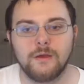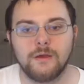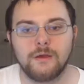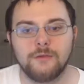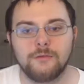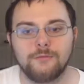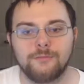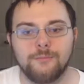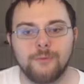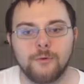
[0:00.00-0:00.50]

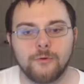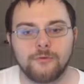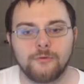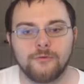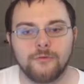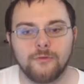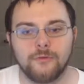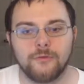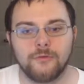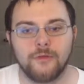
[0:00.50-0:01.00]
Sports
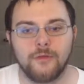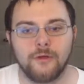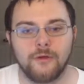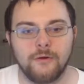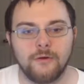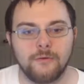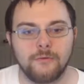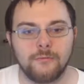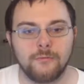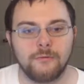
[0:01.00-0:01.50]
are the
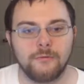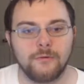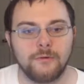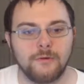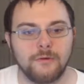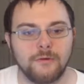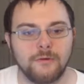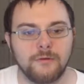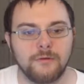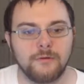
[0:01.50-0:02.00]
hope
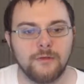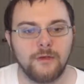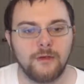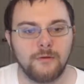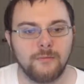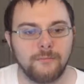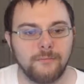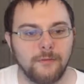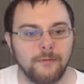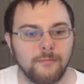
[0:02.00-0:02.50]
to
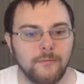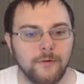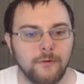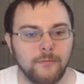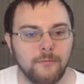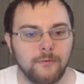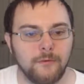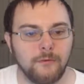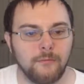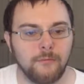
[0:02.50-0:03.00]
help them
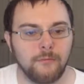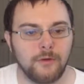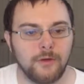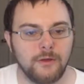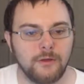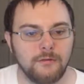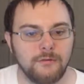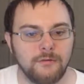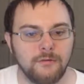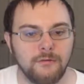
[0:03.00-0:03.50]
open a
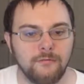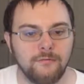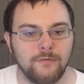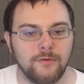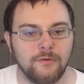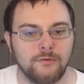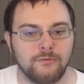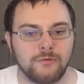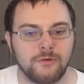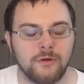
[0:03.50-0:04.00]
way to the
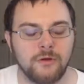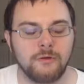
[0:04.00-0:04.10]
future.